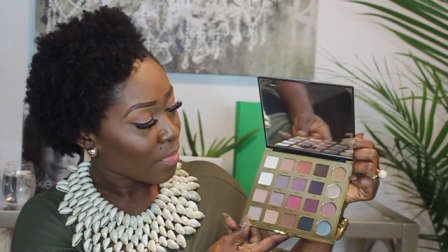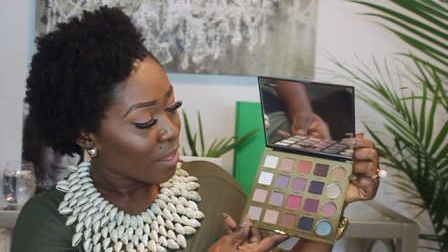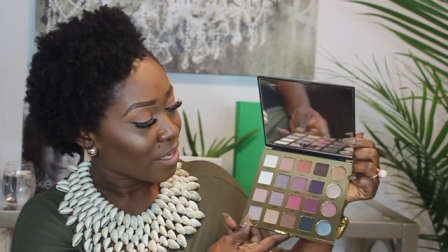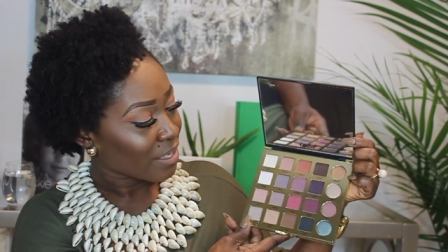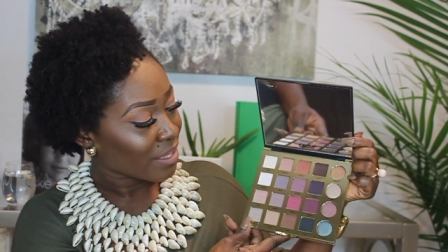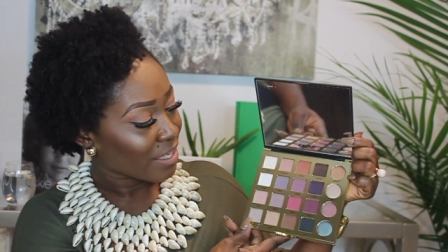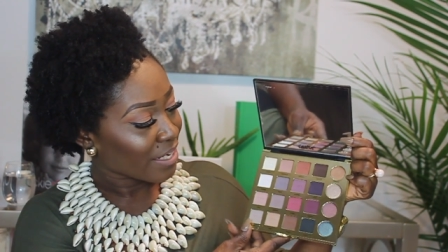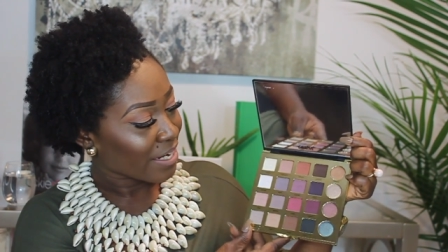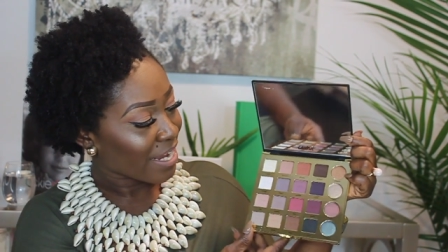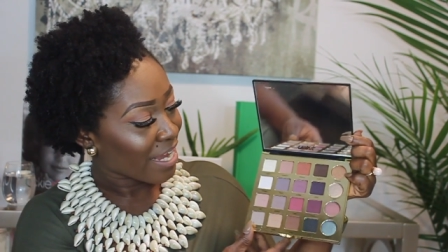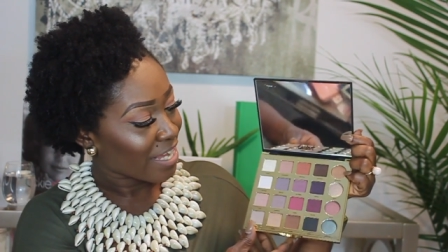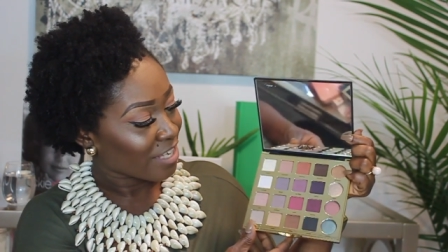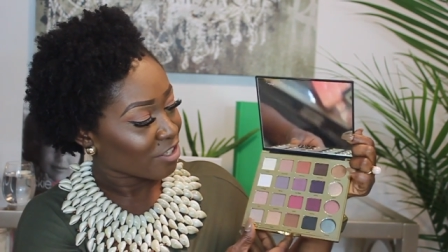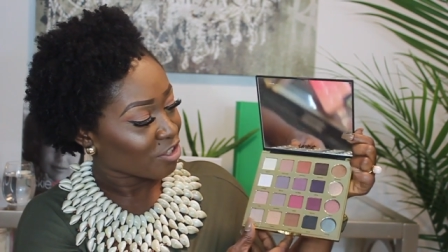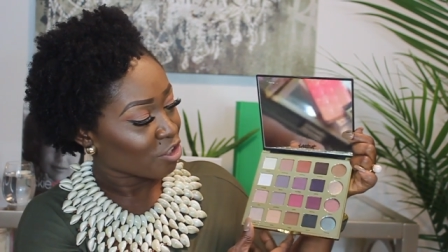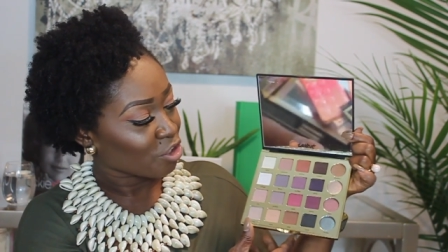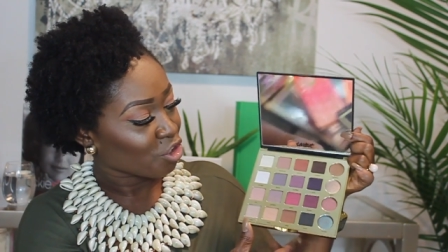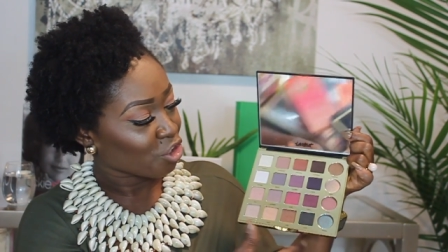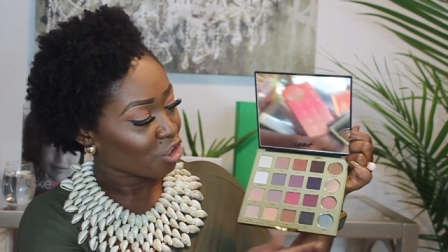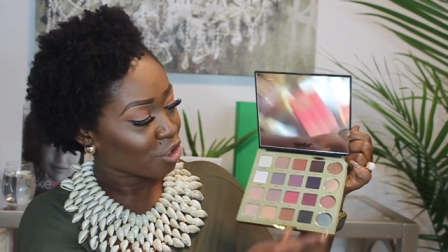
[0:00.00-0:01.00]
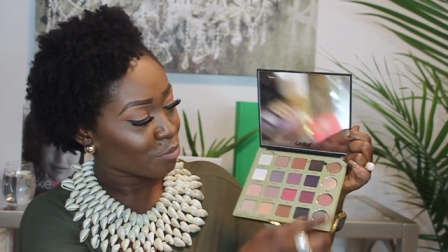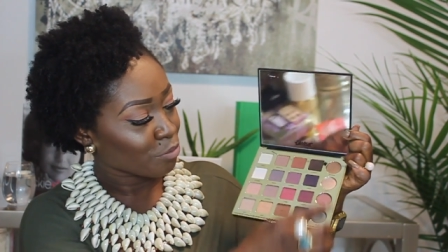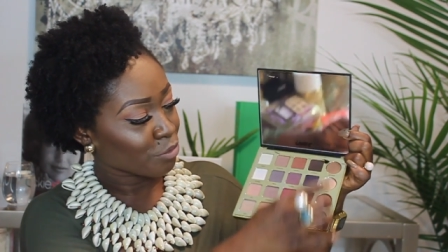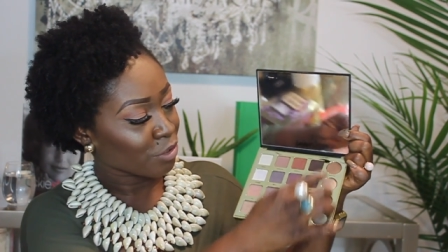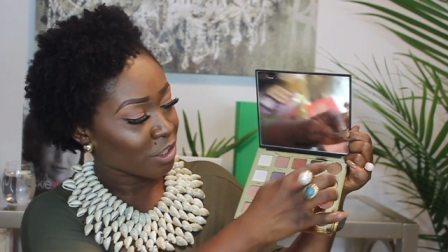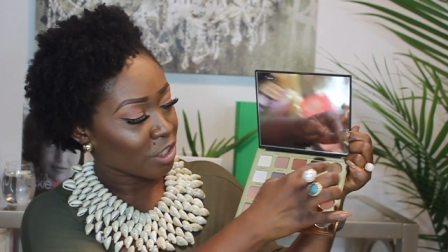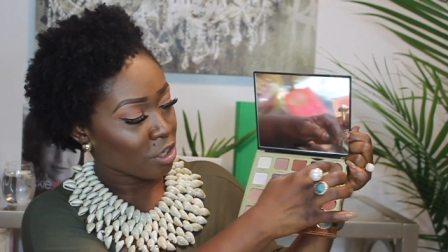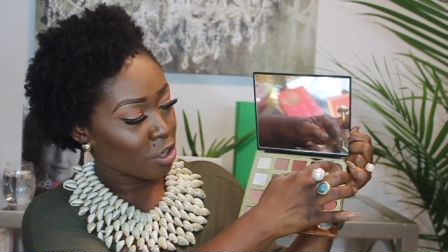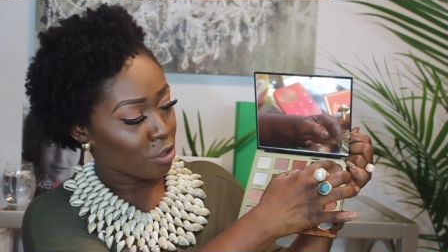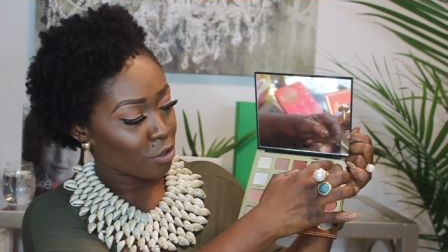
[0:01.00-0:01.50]
and then it has the
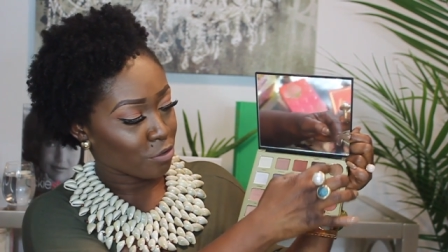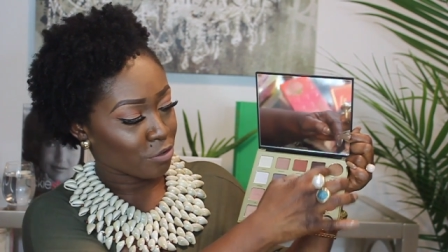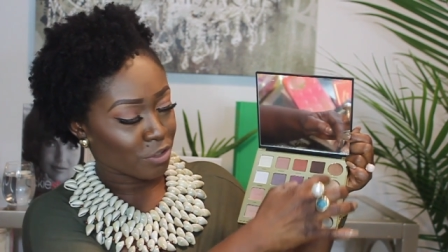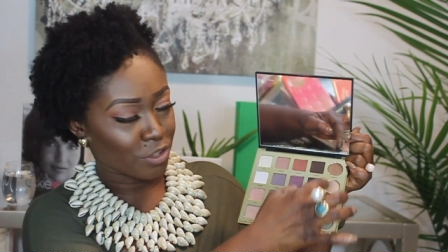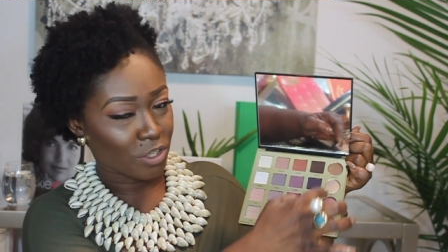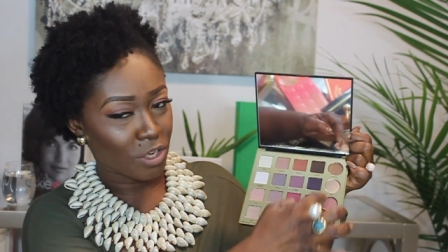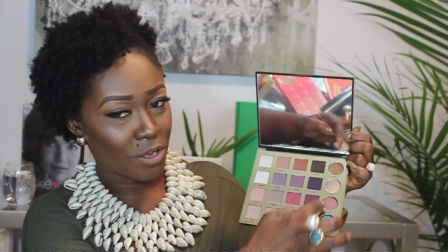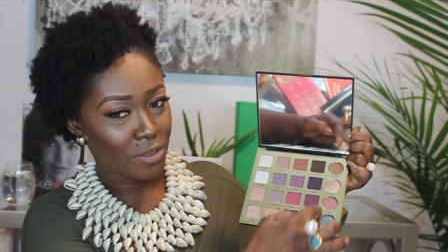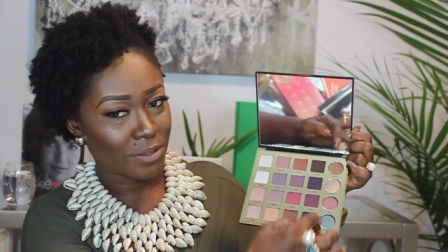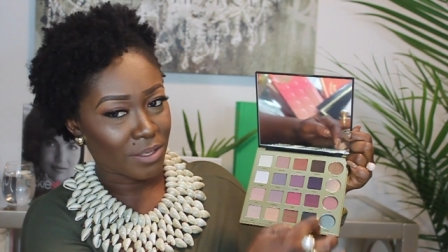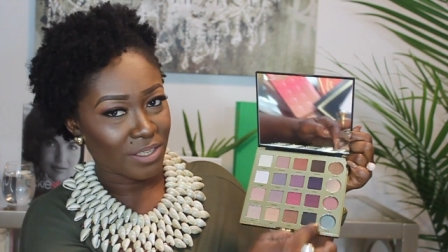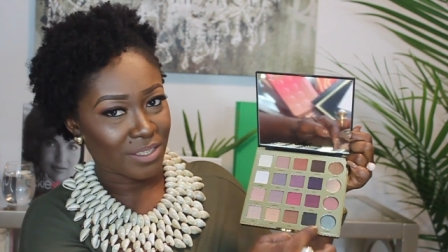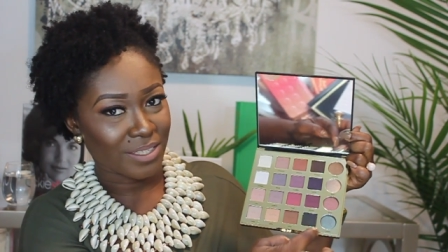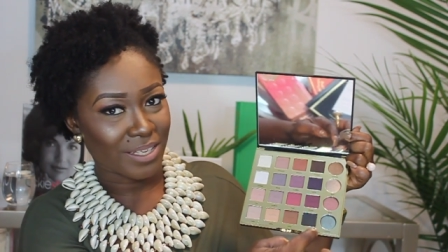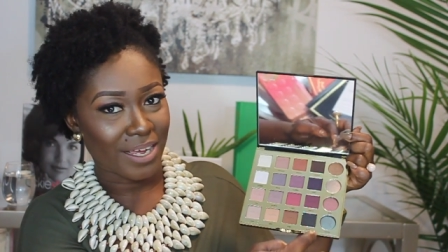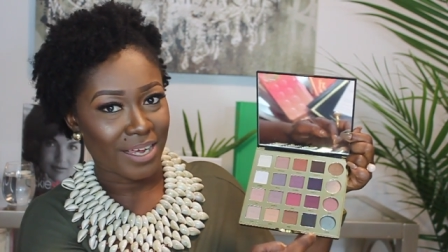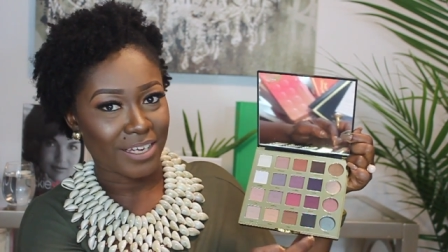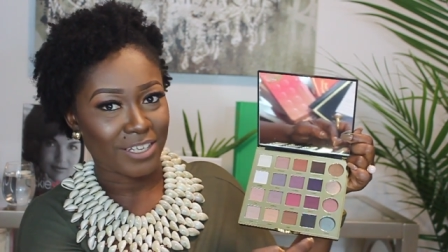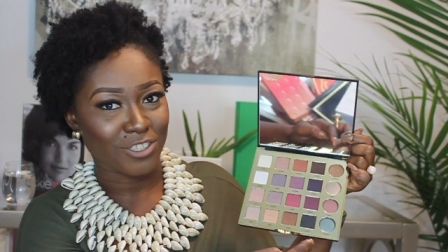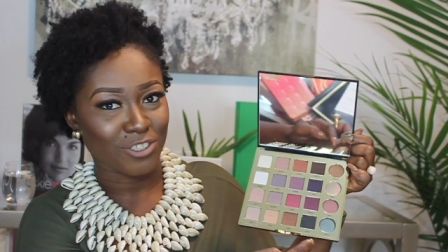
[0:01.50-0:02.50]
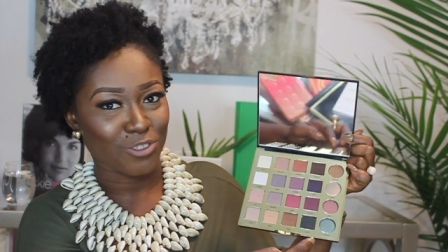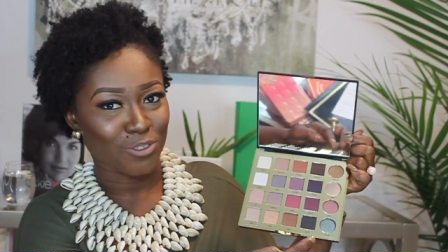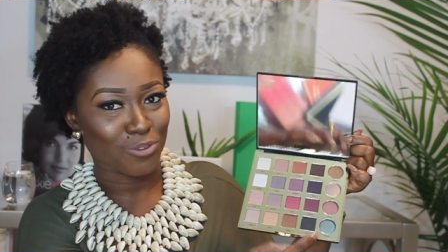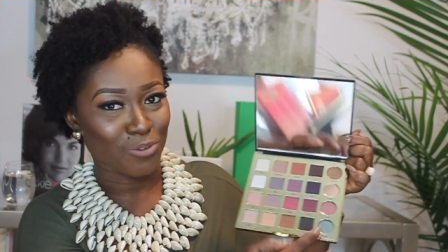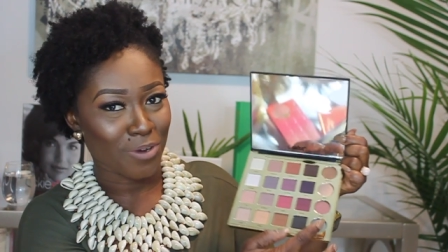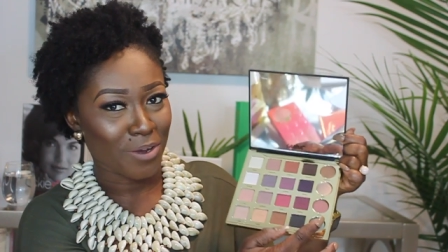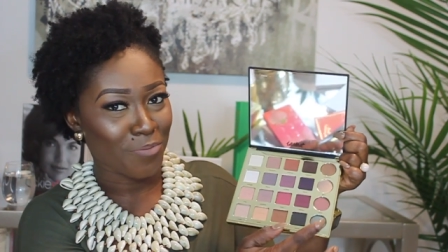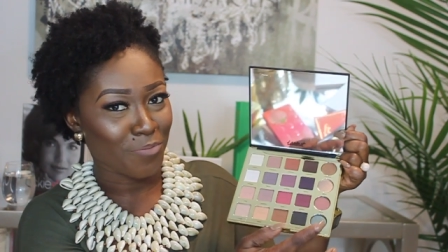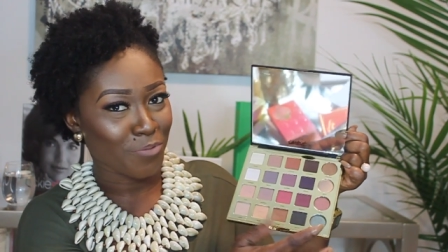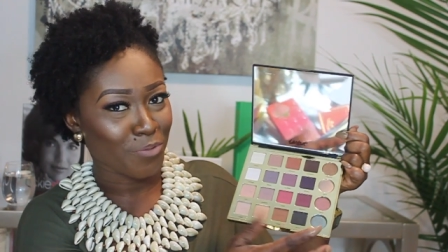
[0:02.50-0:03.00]
shimmery colors on the side
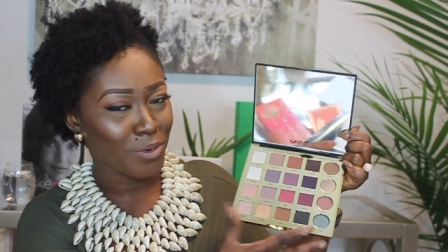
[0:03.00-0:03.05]
so I'm